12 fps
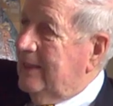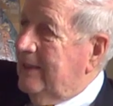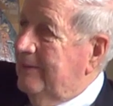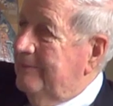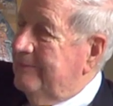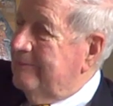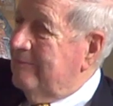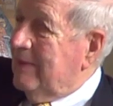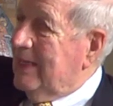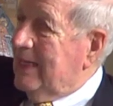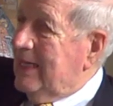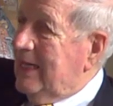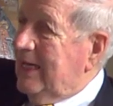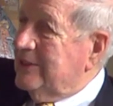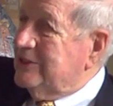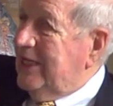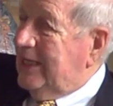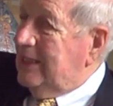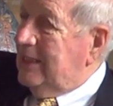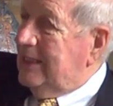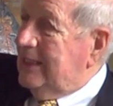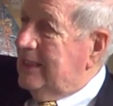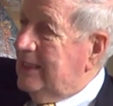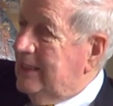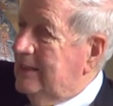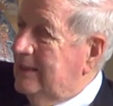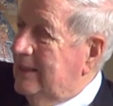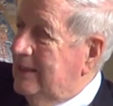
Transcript: um, and secondly, he,